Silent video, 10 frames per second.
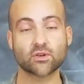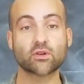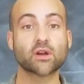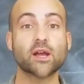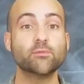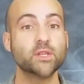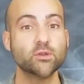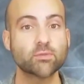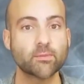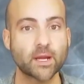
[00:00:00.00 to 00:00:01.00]
or helping
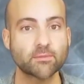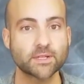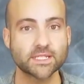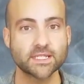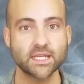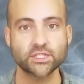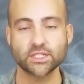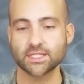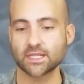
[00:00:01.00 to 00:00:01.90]
you prepare presentations.